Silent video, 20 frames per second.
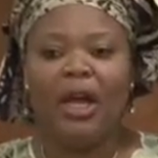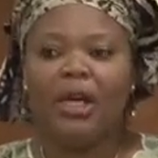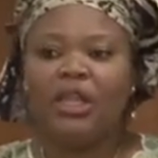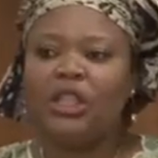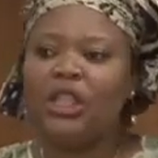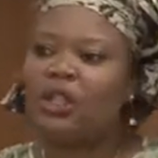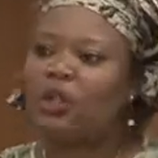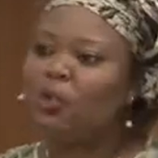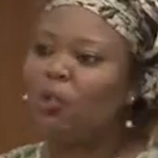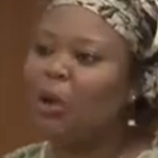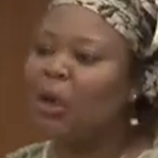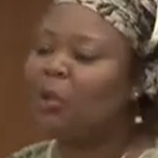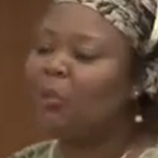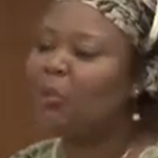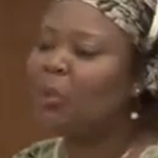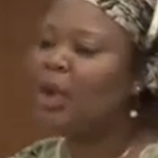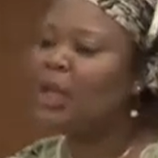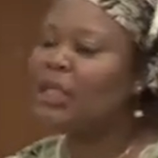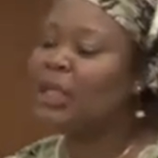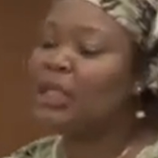She's one
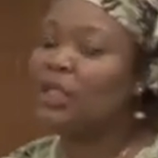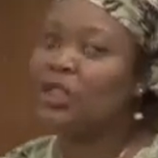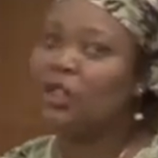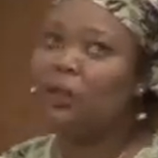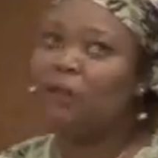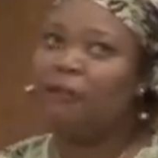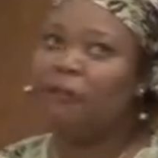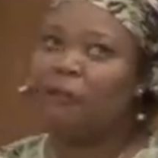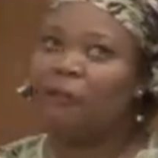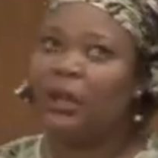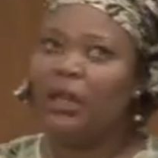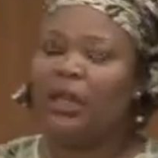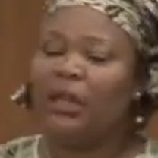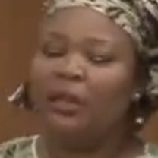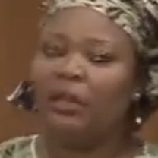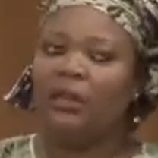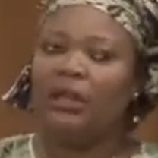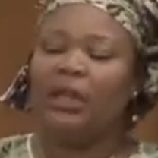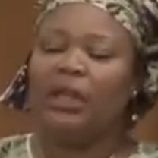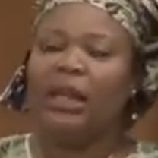person
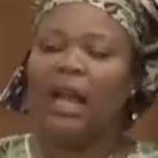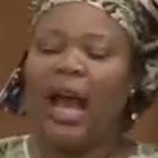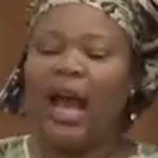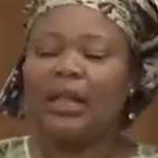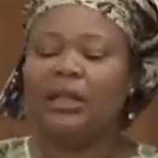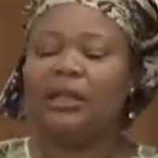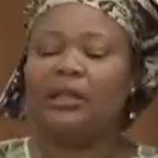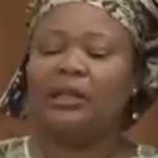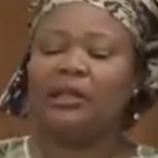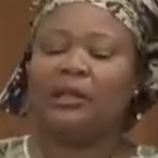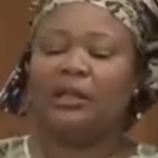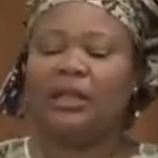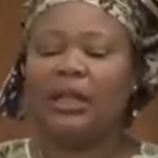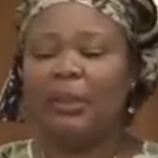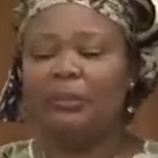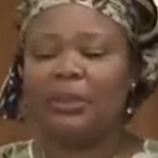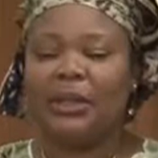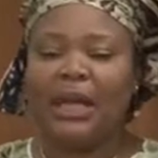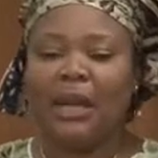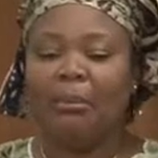last
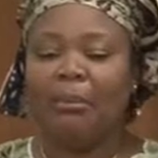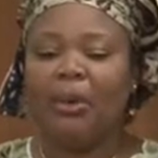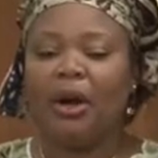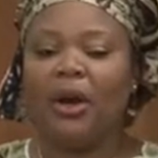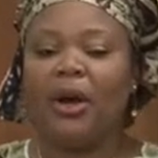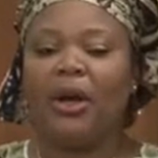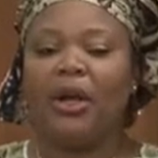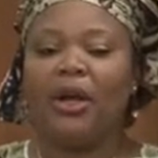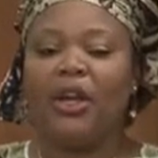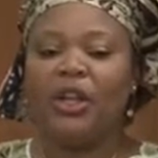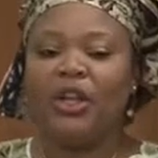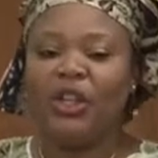September,